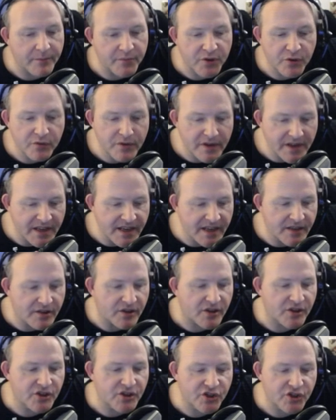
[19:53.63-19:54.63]
You need the
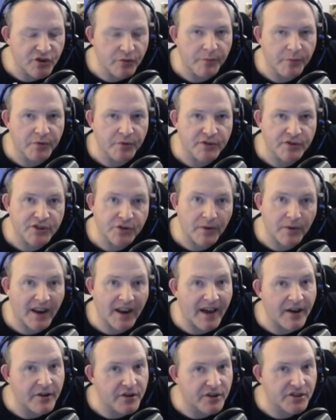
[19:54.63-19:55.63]
consumables to
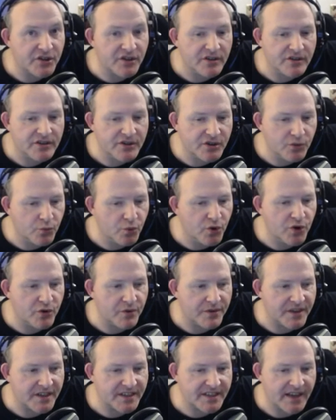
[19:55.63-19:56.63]
allow you to work
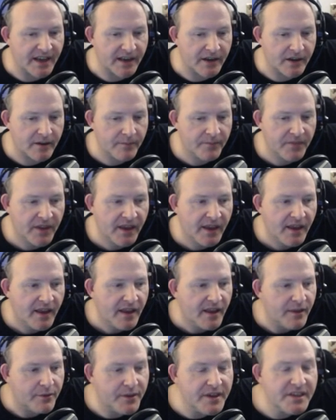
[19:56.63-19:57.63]
with this tank.
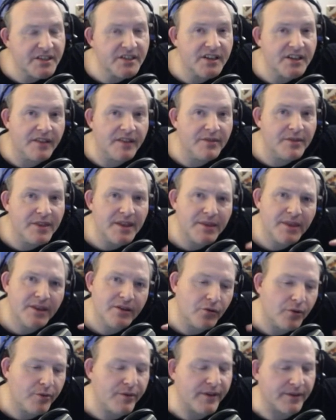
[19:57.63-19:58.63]
This is, and you got
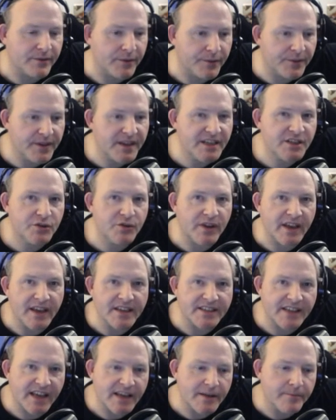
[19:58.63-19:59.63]
to think that this
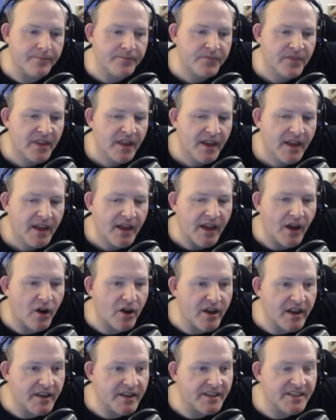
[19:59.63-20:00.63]
is
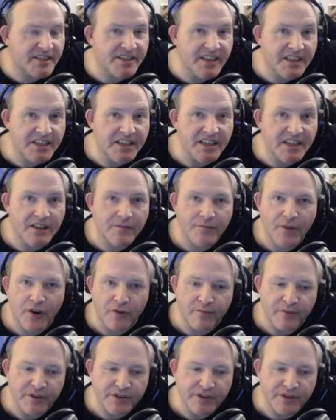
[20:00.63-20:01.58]
in a city environment.